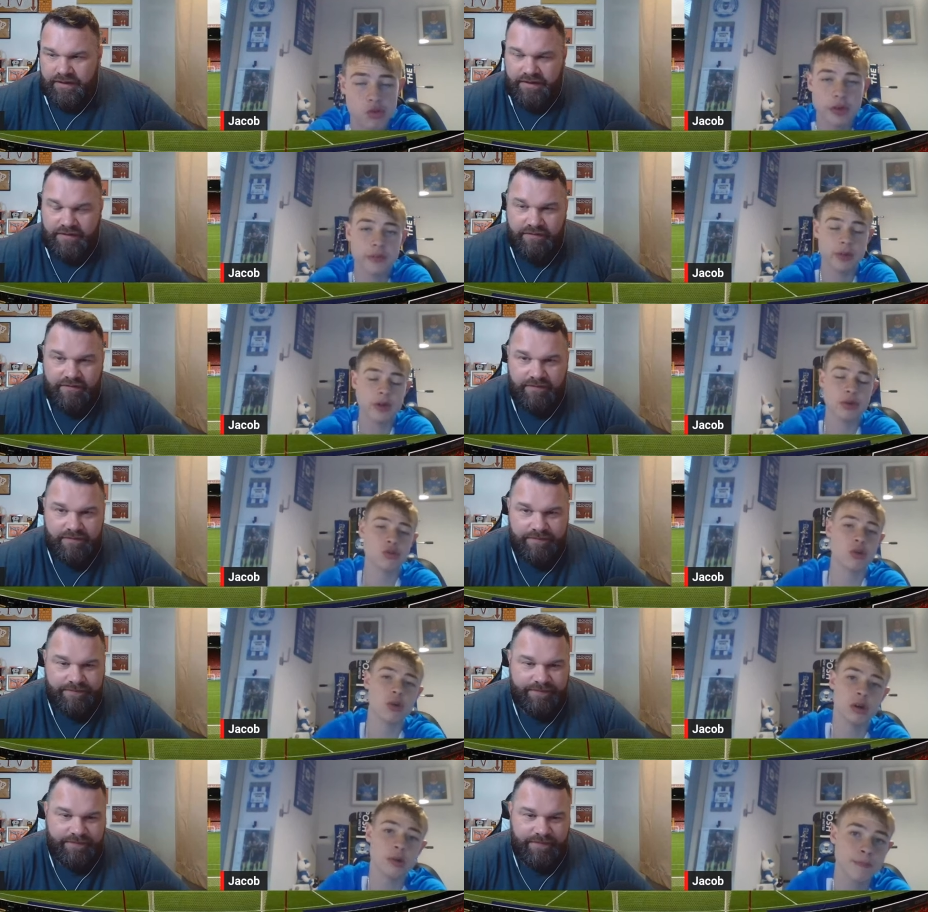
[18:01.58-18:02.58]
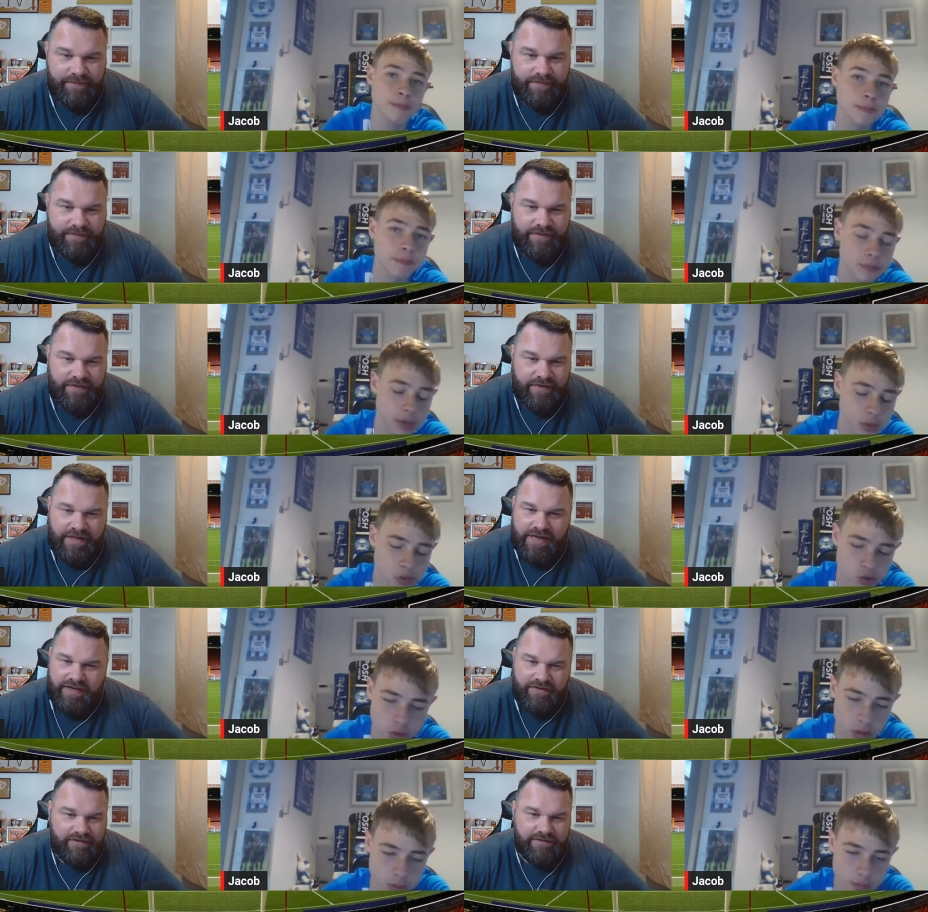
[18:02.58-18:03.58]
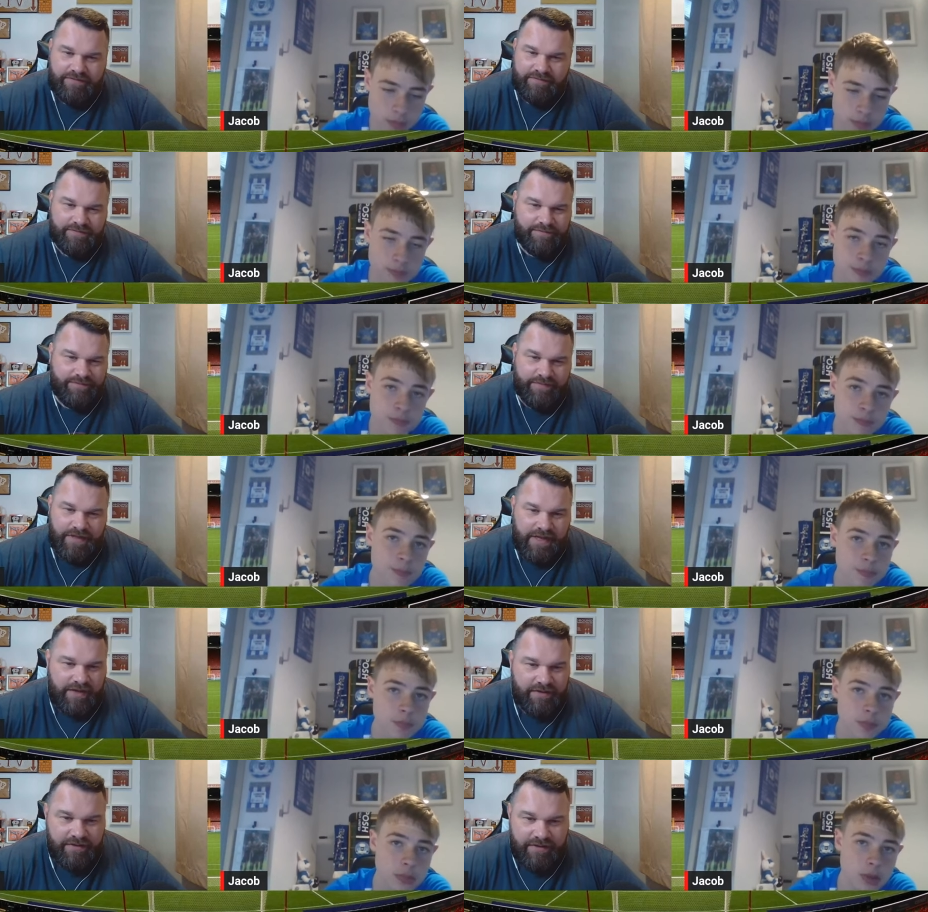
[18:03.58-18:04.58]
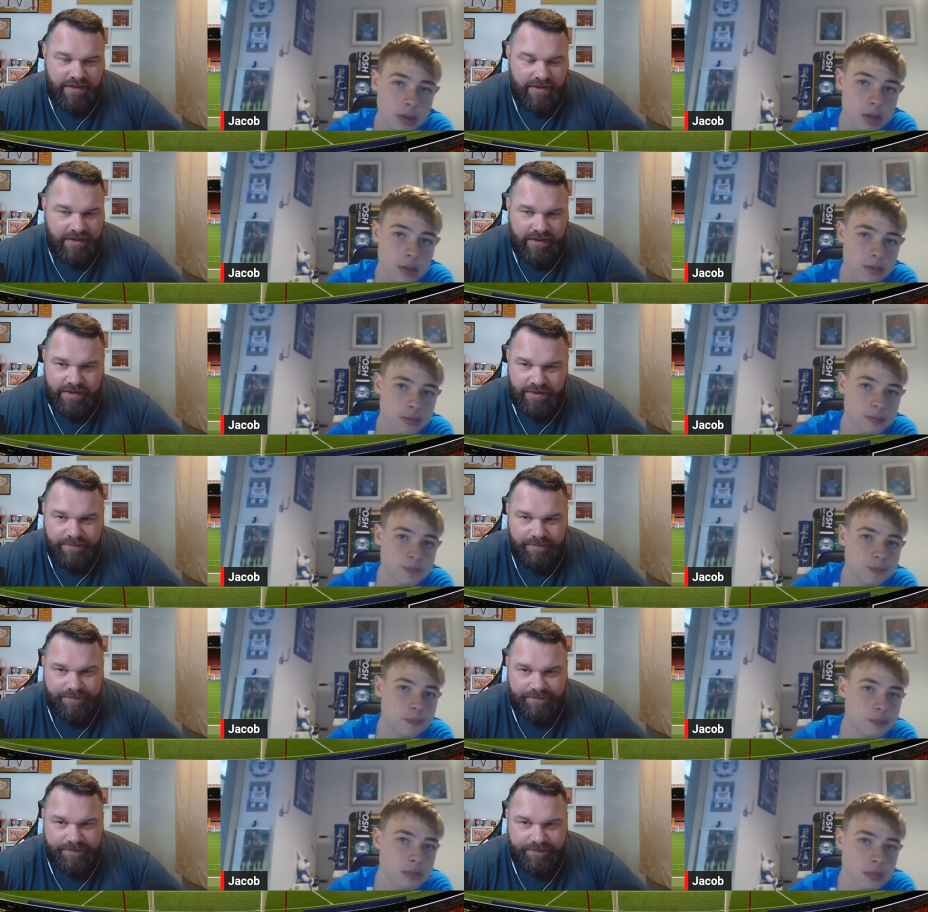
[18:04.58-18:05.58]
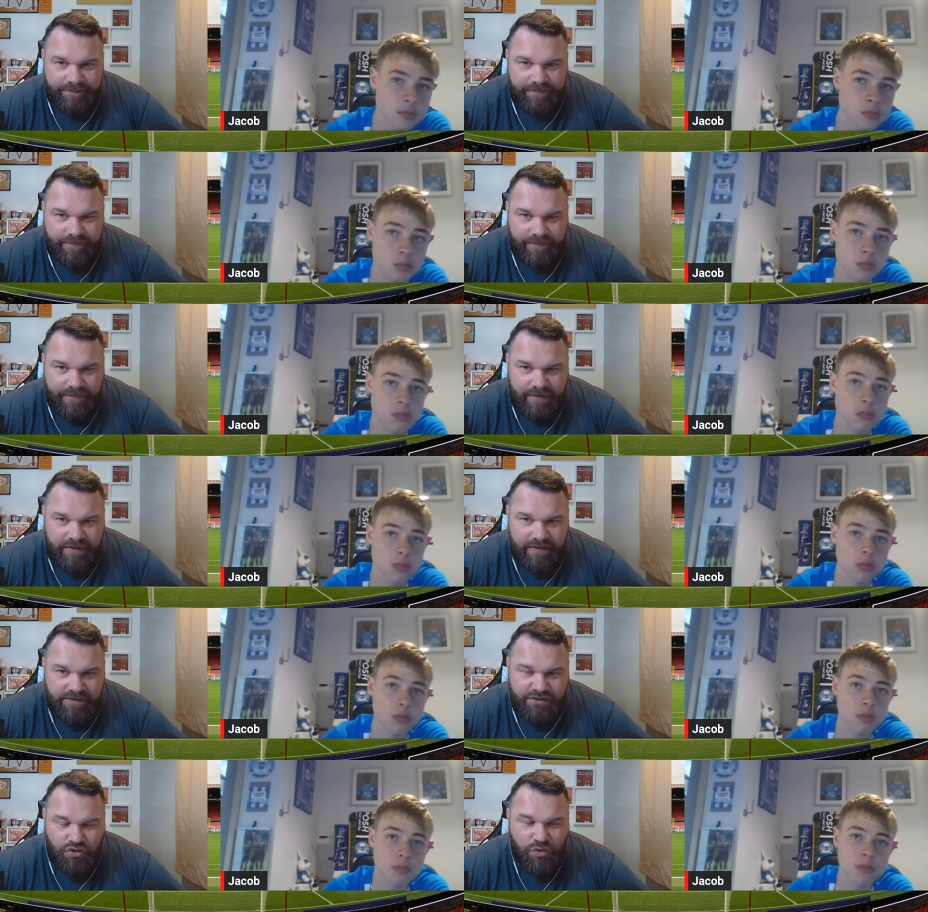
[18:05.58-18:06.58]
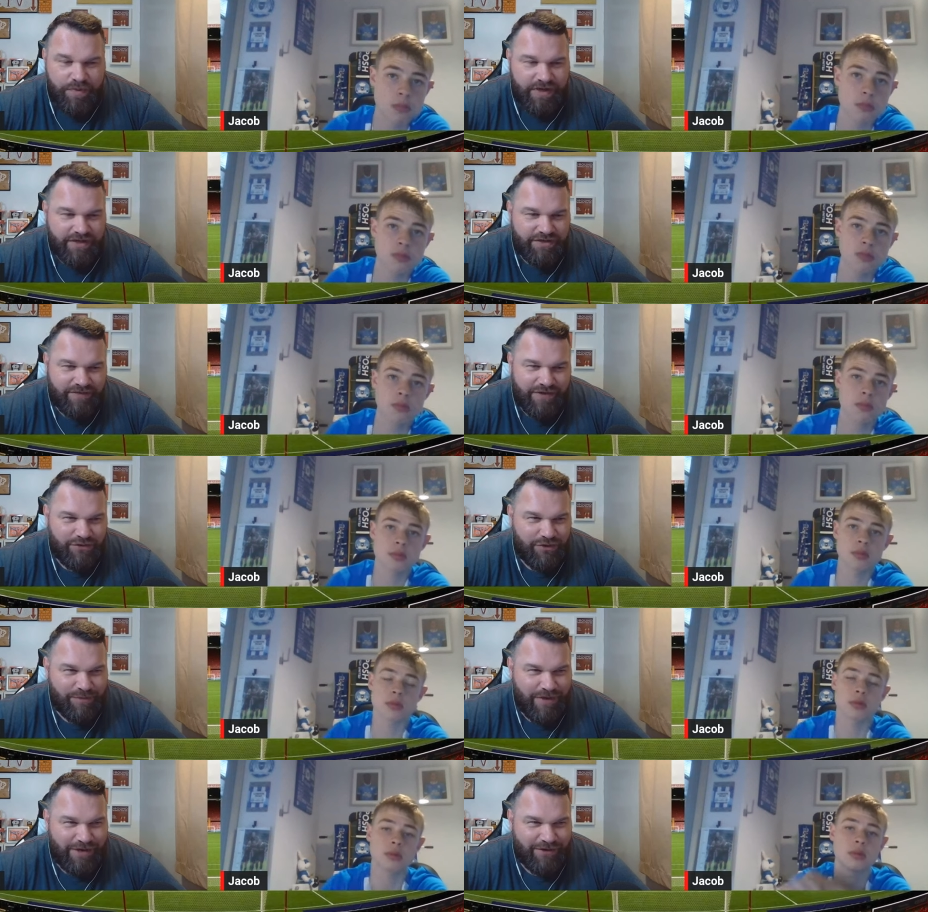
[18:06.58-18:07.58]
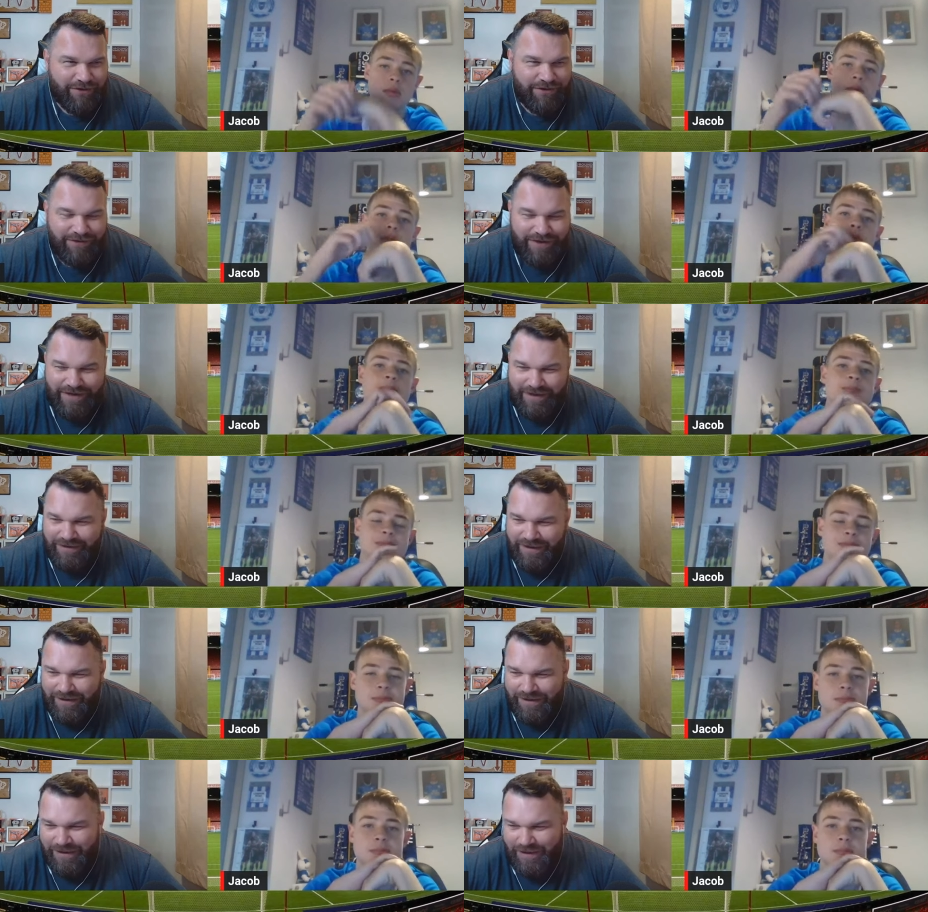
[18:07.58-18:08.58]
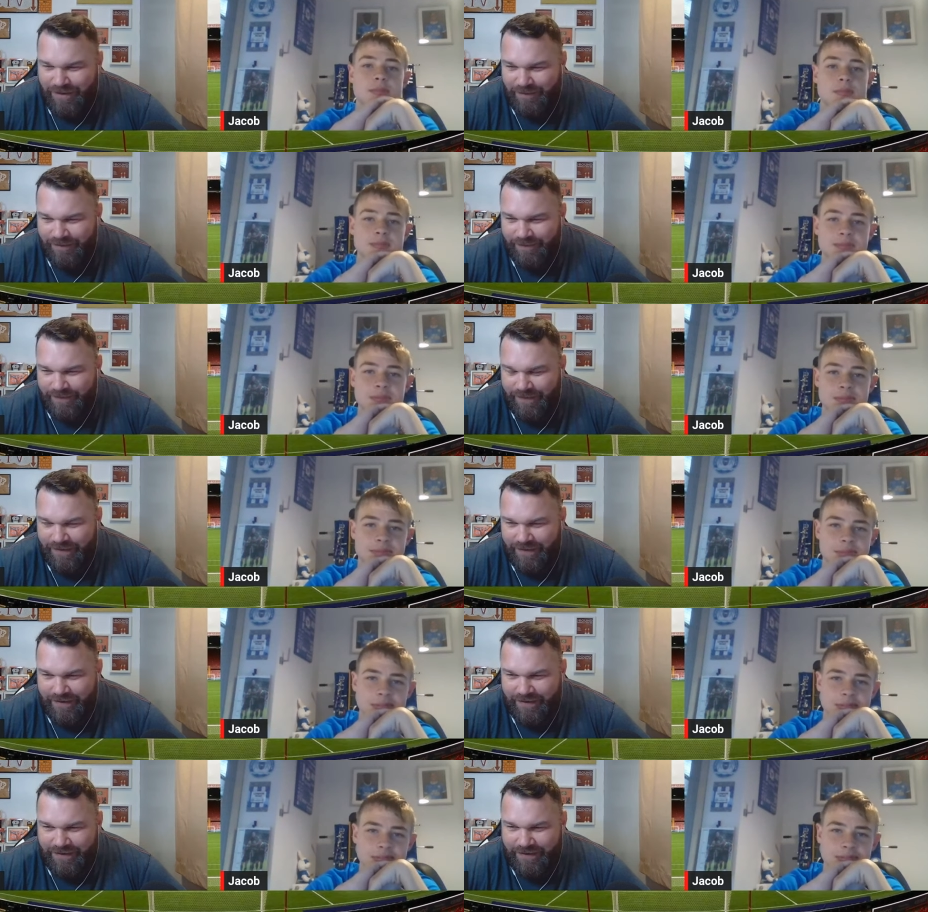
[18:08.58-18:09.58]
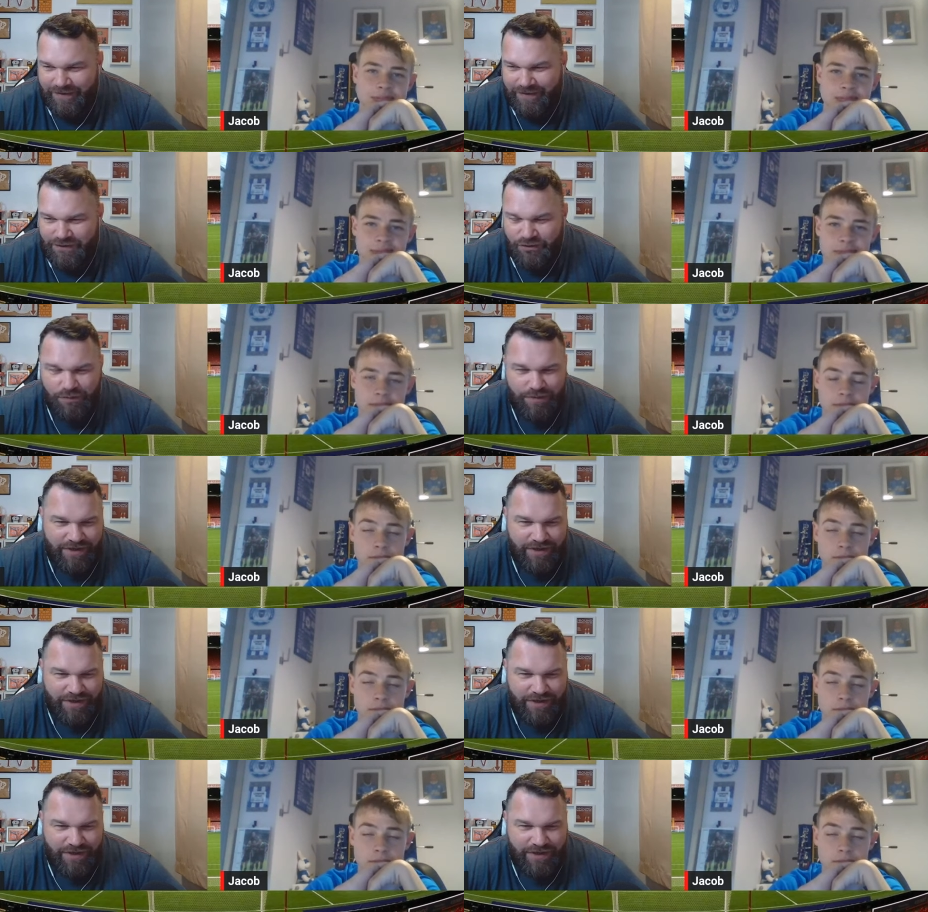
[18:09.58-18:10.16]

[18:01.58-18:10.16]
Speaker 1: we're very strong though. Very strong.
Speaker 2: Yeah, yeah. Um, score prediction. It's going to be a good one now. Um, score